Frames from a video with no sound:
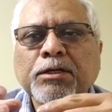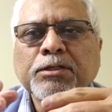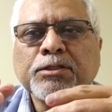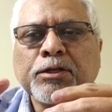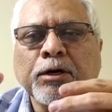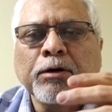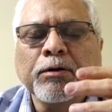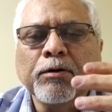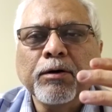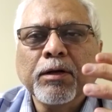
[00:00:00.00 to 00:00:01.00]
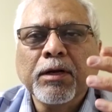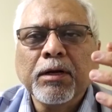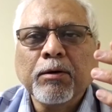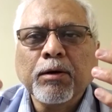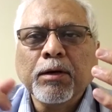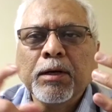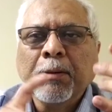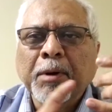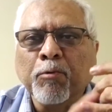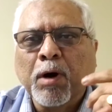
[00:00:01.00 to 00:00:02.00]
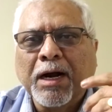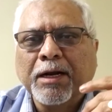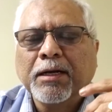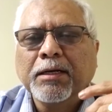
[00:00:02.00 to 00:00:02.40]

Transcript: So, number one,